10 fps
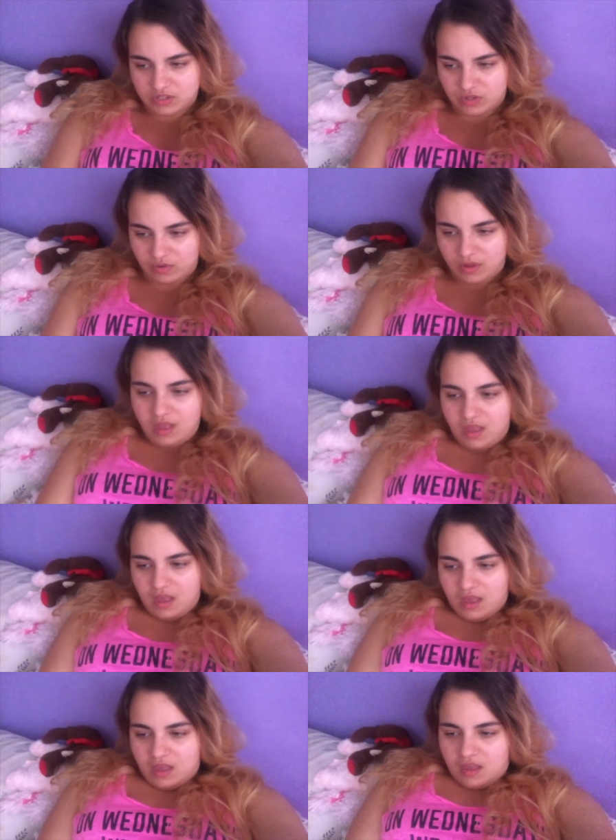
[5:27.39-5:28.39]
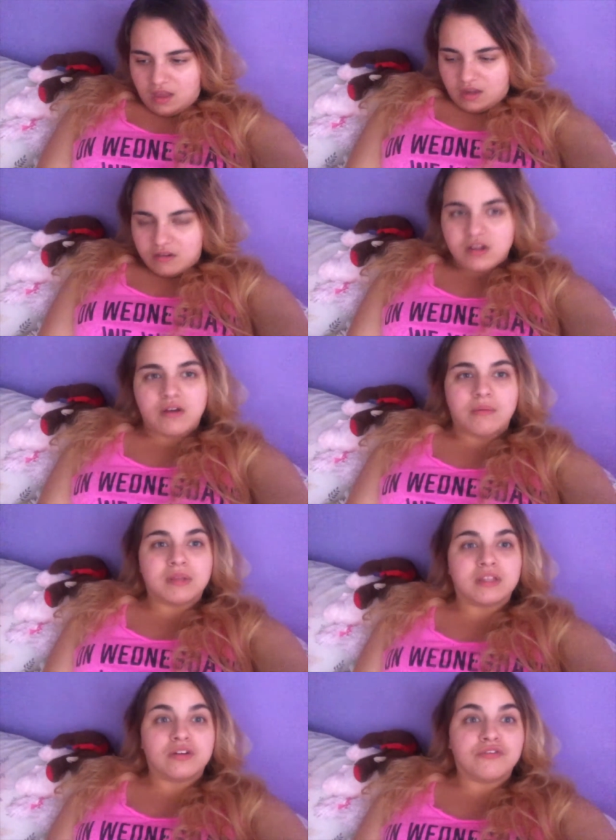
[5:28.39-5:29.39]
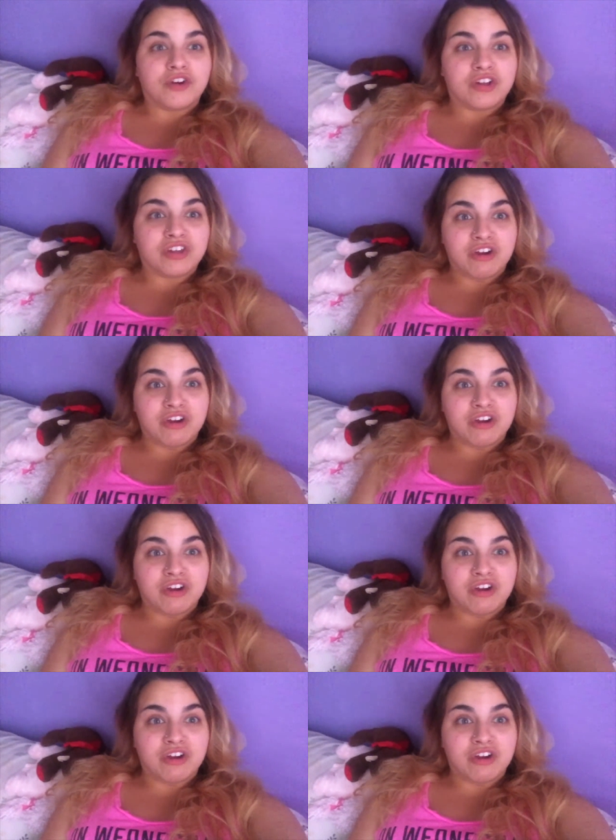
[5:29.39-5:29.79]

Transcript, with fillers: So. I don't know, I'm a little further